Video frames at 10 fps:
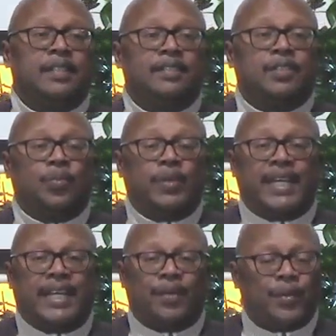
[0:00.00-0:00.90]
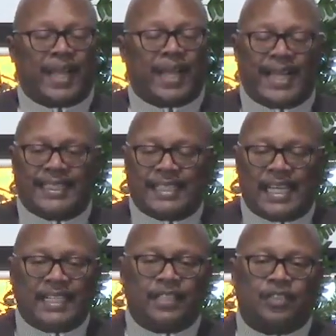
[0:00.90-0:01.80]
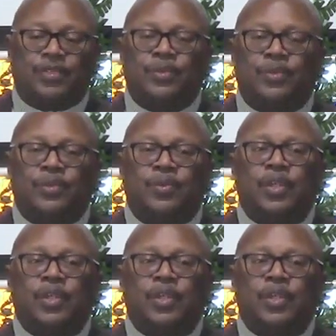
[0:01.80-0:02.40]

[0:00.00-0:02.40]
So we had a tight school.